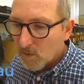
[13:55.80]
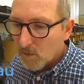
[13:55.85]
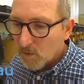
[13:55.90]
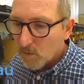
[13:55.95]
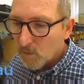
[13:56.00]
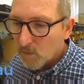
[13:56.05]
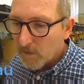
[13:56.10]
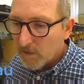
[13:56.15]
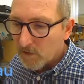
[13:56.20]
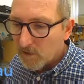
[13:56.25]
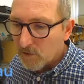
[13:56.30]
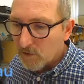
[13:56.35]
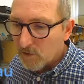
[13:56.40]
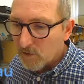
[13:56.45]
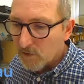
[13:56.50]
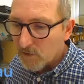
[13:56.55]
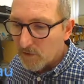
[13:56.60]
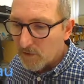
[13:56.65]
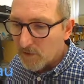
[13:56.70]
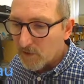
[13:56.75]
we could
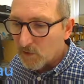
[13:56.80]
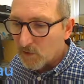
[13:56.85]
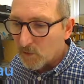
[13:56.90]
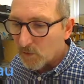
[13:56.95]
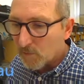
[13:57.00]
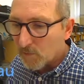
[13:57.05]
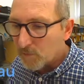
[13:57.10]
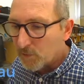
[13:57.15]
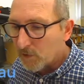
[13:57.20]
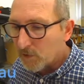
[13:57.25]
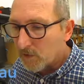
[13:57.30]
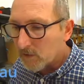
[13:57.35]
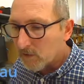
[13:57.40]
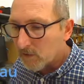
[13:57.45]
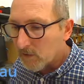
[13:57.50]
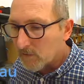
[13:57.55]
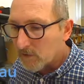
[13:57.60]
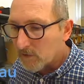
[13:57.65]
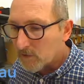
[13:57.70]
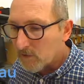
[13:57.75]
use a thing called product
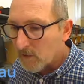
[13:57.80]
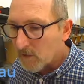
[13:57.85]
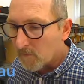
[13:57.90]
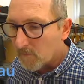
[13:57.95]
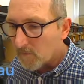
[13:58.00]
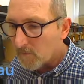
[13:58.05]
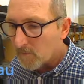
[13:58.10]
over sum.